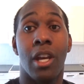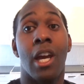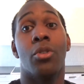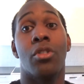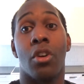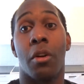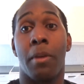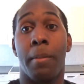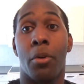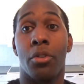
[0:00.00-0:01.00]
to start
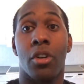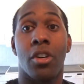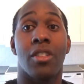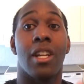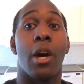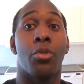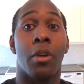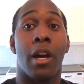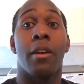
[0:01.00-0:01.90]
my podcast and how do I